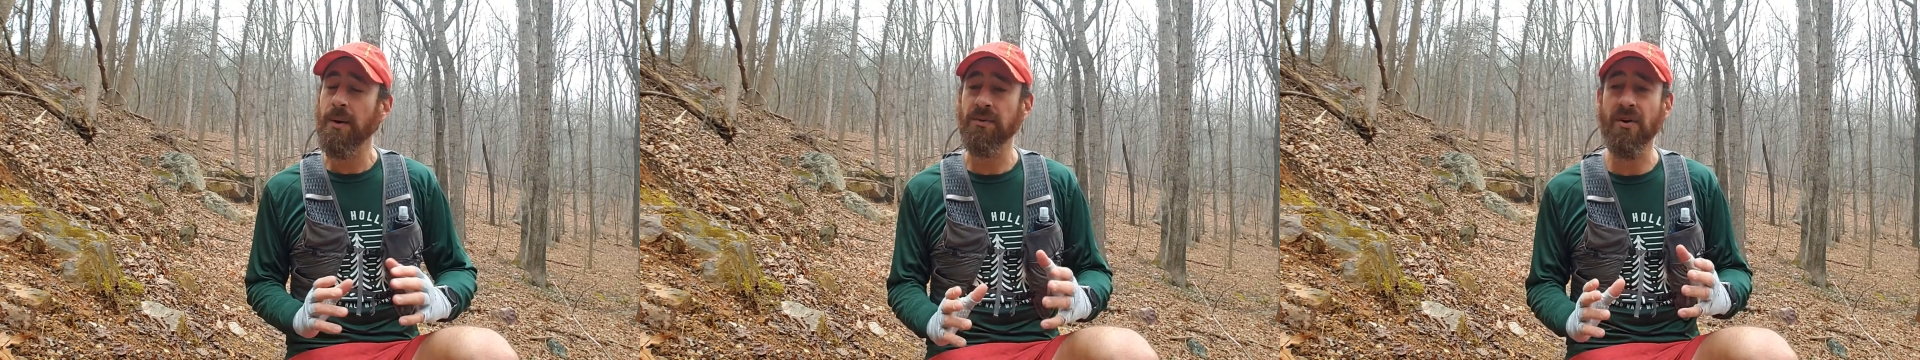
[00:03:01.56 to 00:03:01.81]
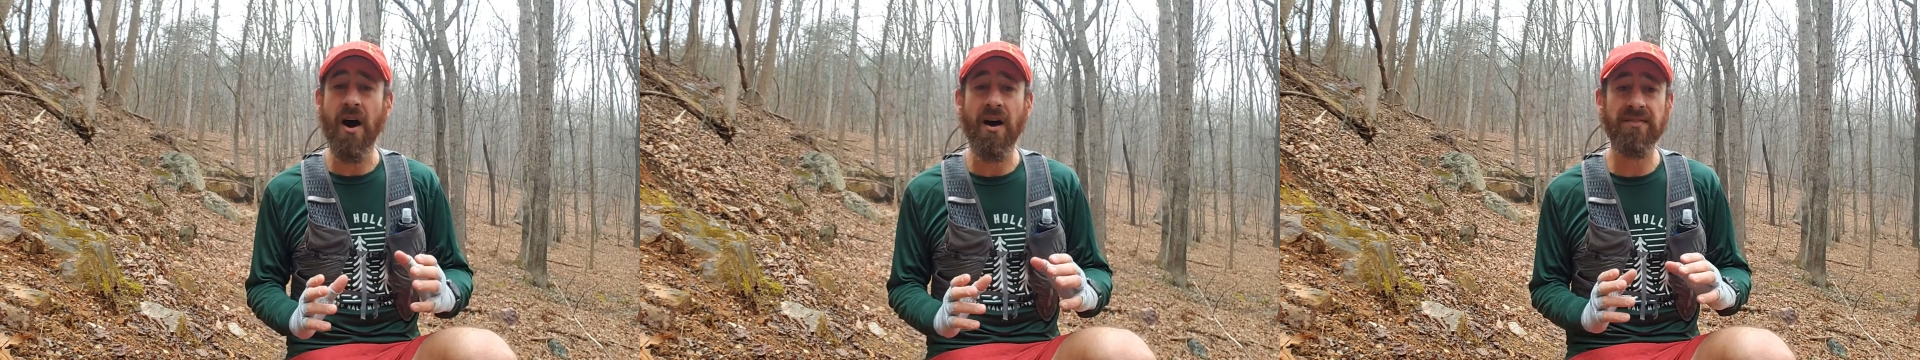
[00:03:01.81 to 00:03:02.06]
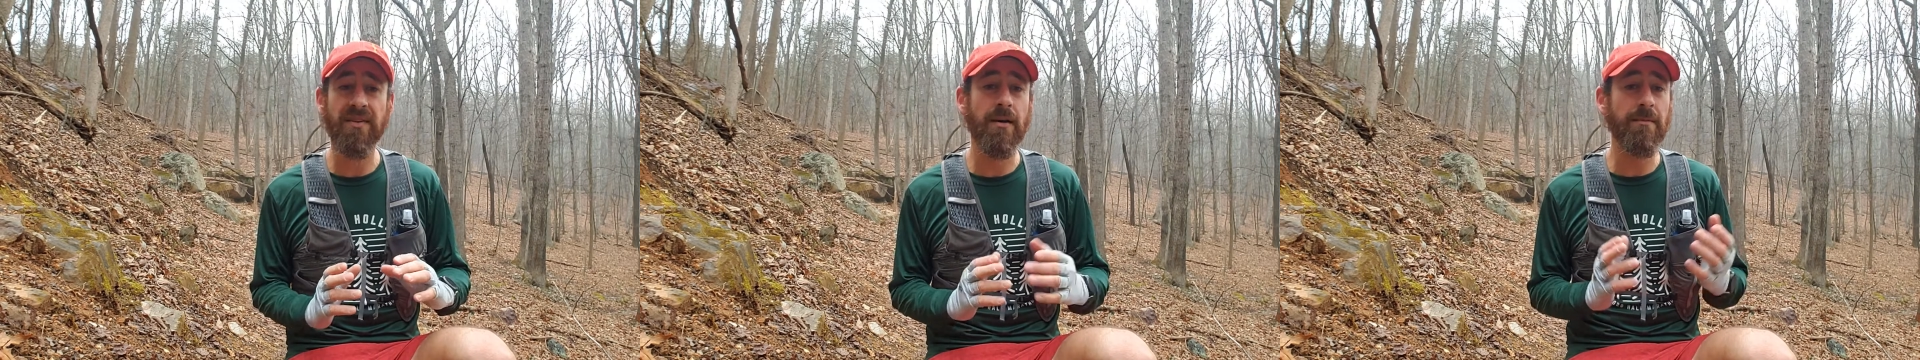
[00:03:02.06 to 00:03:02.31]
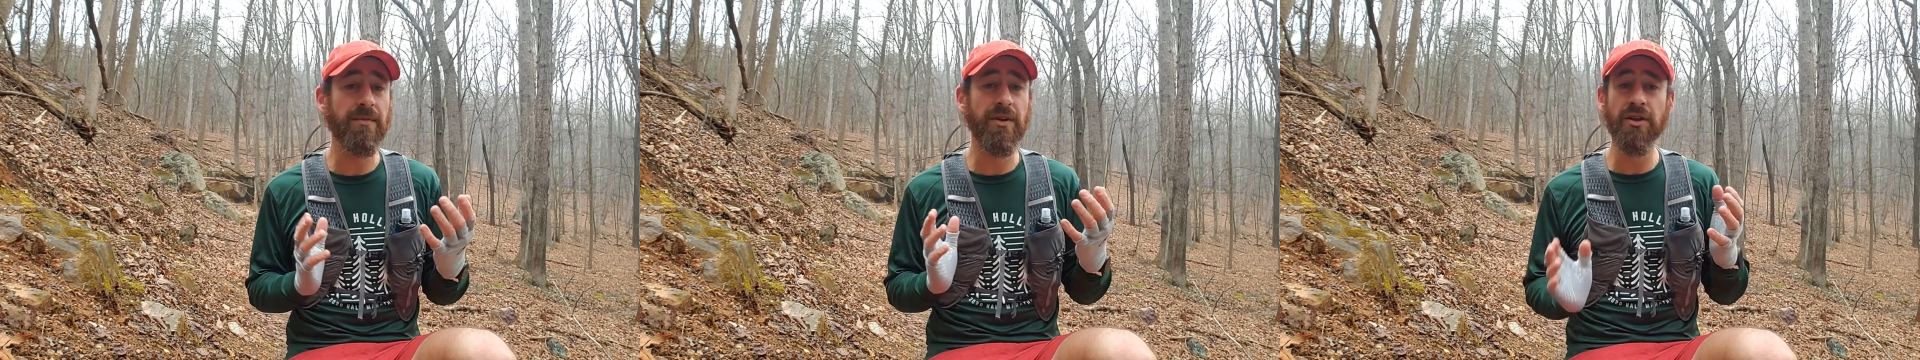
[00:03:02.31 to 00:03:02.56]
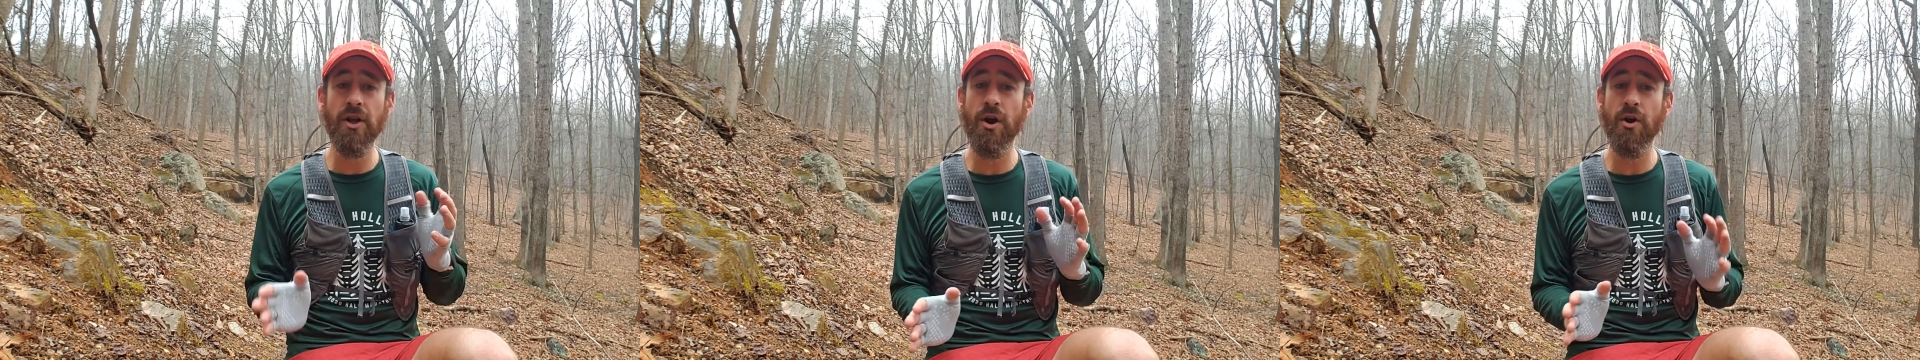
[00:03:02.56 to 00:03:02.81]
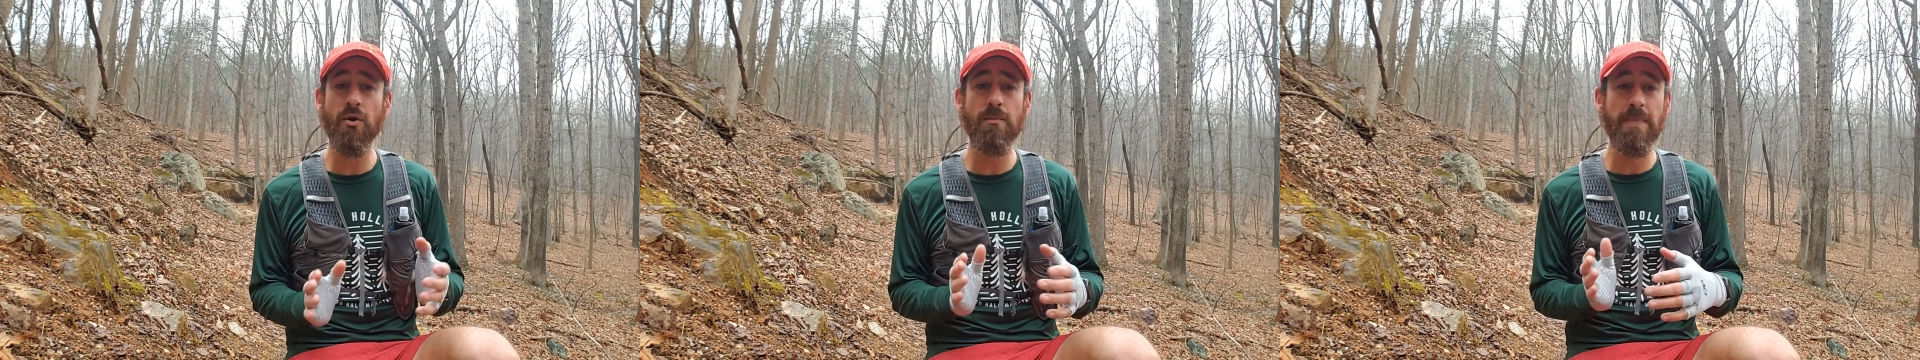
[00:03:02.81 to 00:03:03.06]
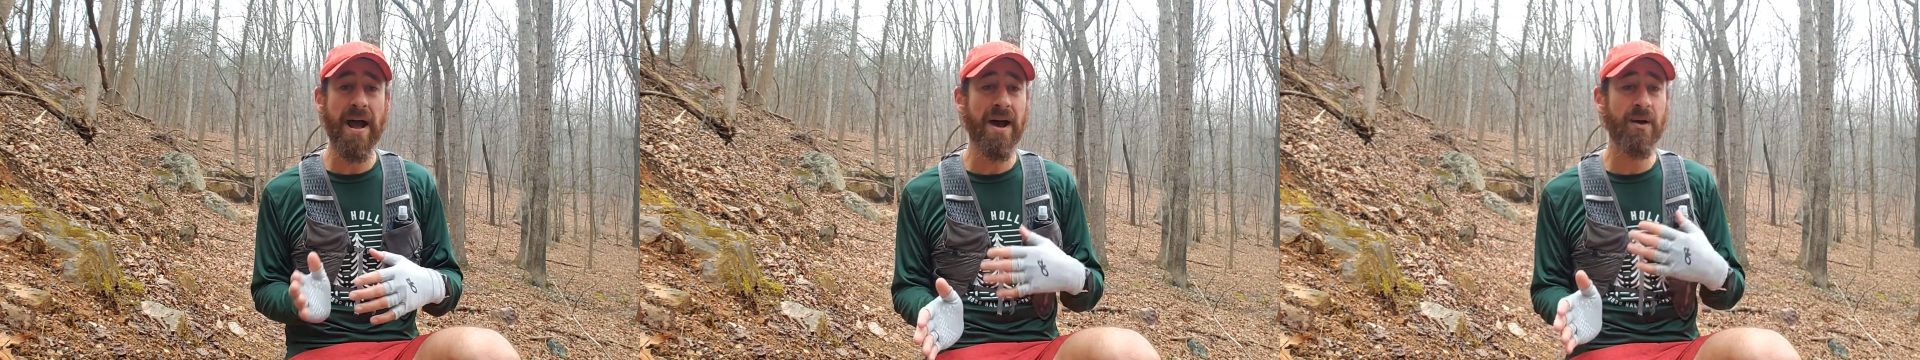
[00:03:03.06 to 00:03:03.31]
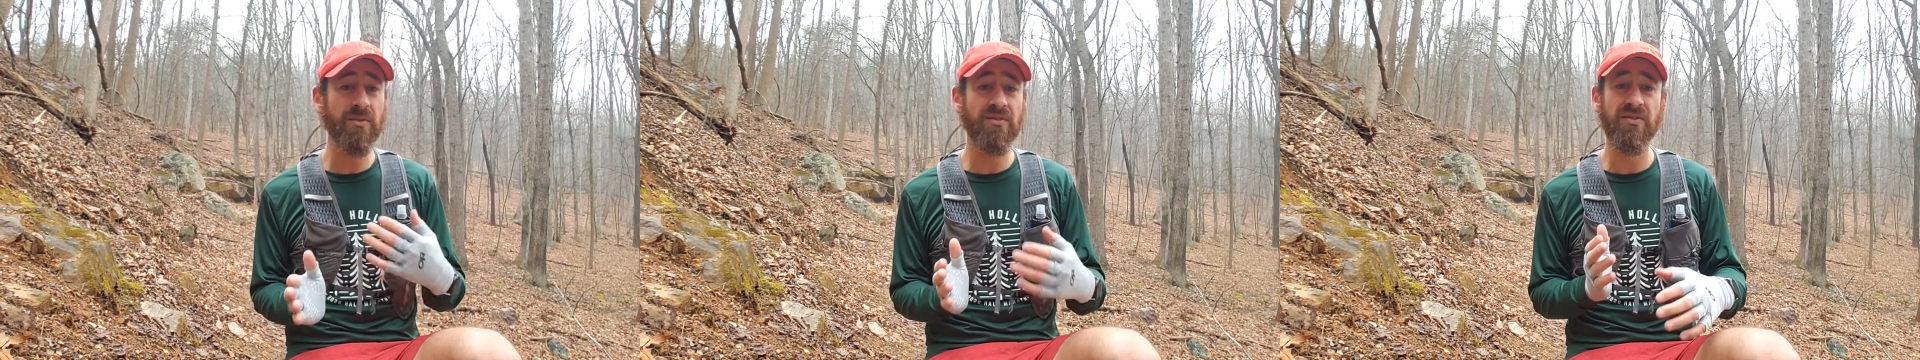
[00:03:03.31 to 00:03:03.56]
was awesome. No
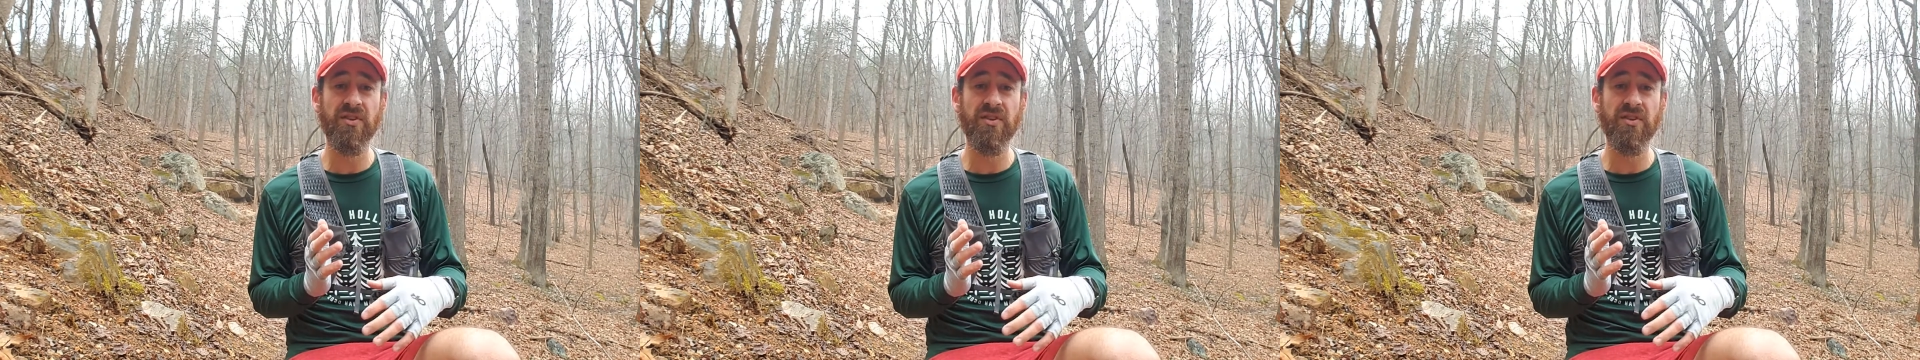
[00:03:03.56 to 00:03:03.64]
bounce,